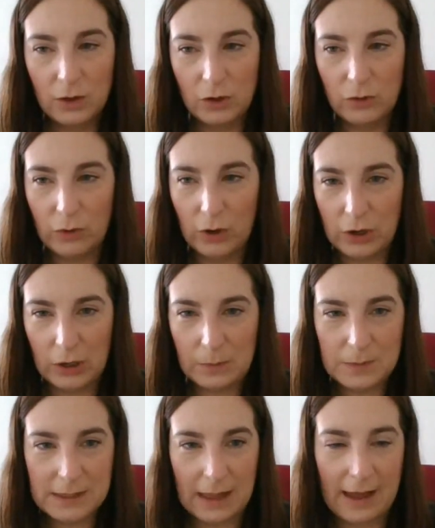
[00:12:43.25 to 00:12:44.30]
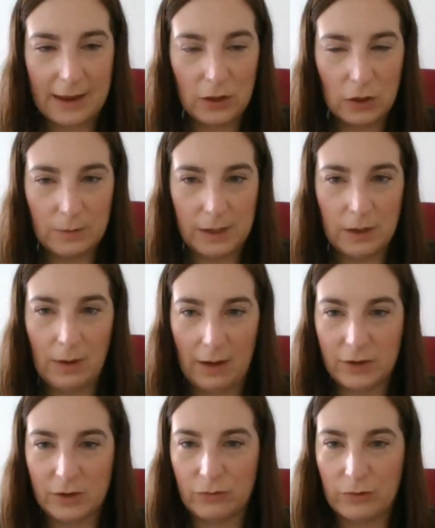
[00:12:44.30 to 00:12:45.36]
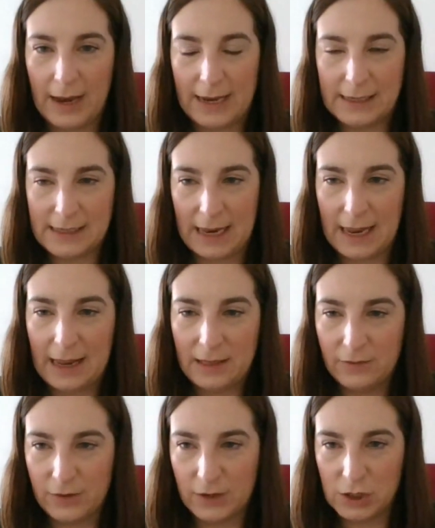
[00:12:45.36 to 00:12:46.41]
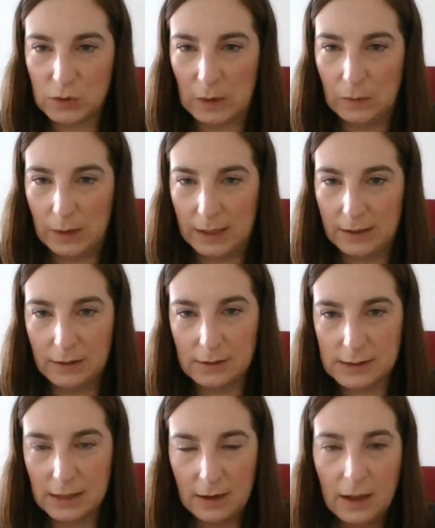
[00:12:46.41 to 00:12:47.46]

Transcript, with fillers: Grown ups, I hope you have a great day in the virtual world